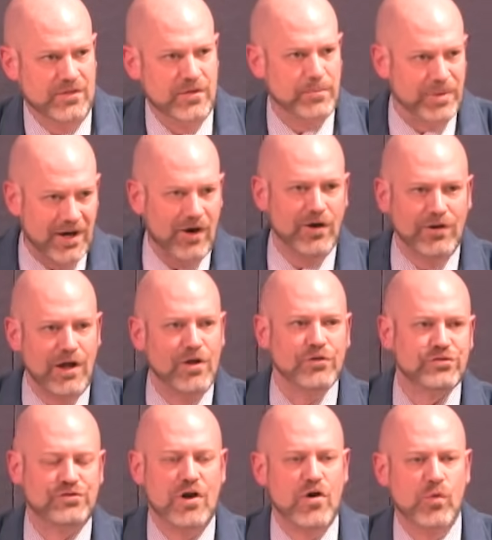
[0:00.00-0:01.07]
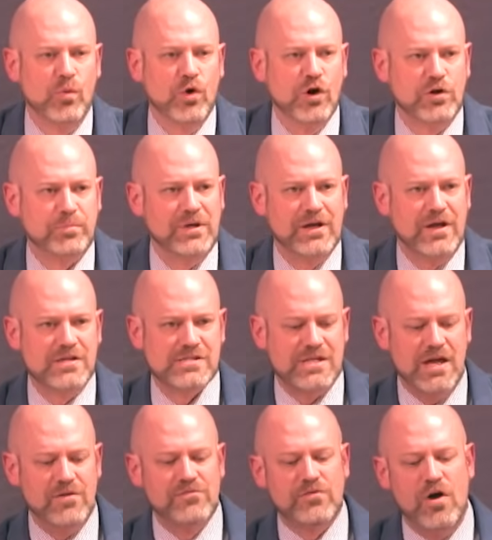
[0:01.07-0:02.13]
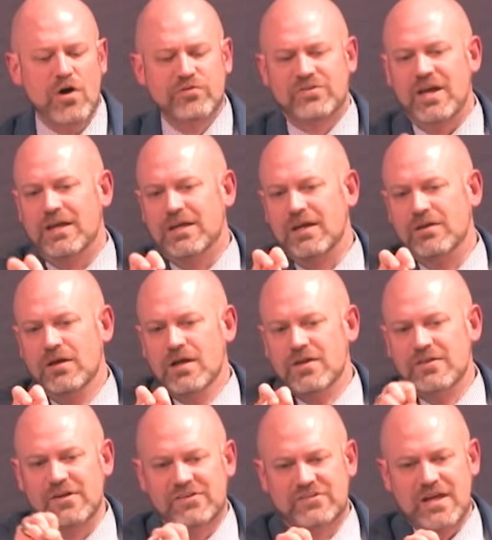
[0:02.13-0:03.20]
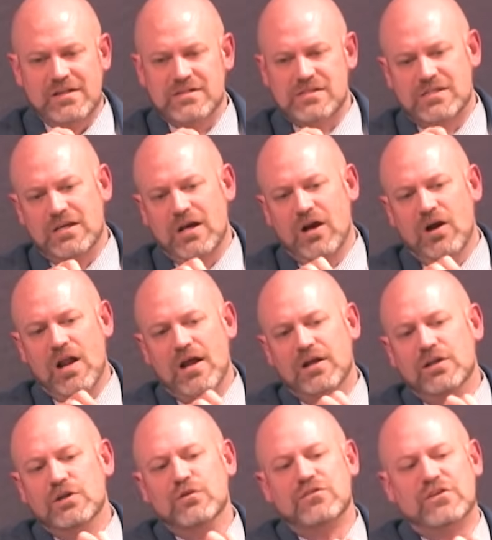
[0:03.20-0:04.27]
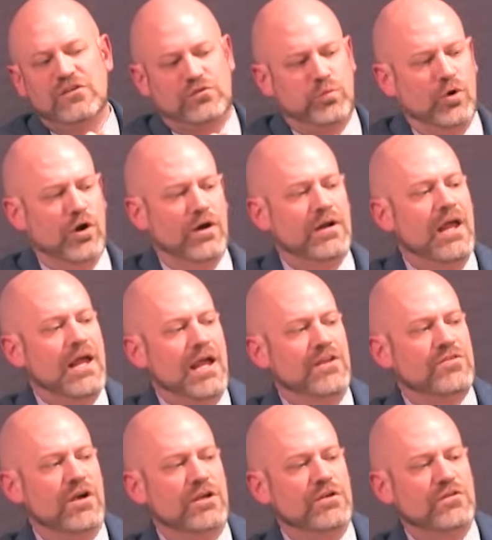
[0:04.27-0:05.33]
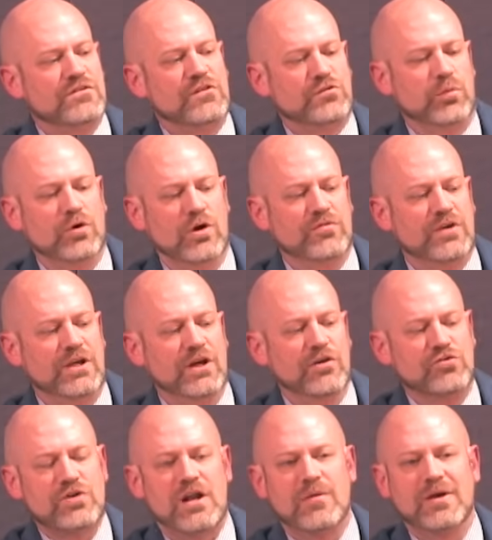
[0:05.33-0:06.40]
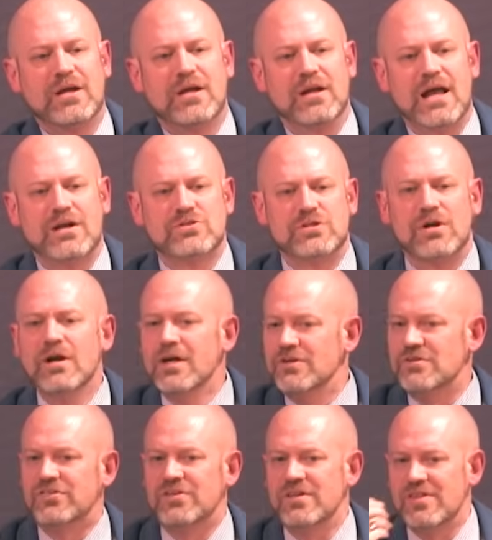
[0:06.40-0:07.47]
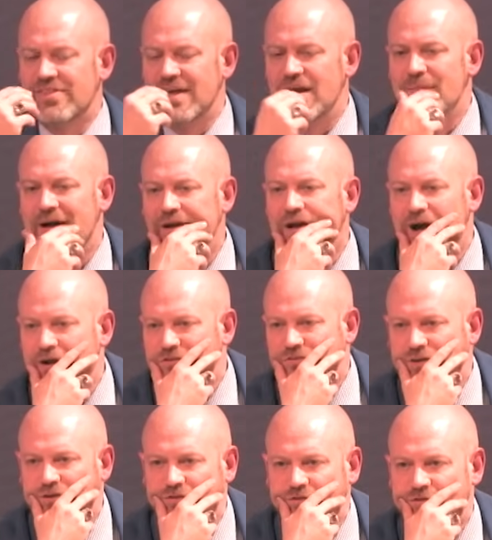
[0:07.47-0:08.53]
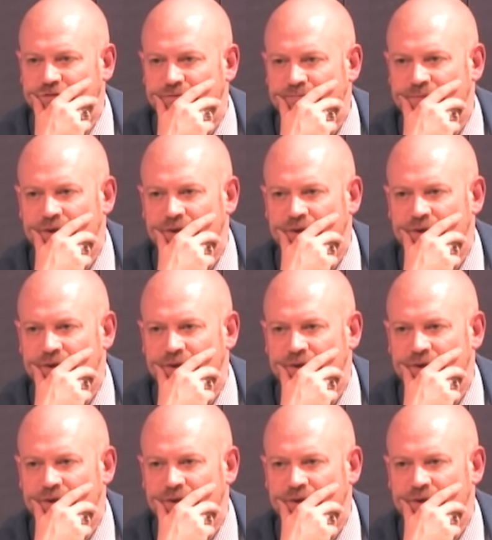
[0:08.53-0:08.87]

The parallels don't work because they involve taking this sentence here, and I'm going to use this word, and so I'm going to use this word over here and try to make a connection here. Do you see the thing about Augustus?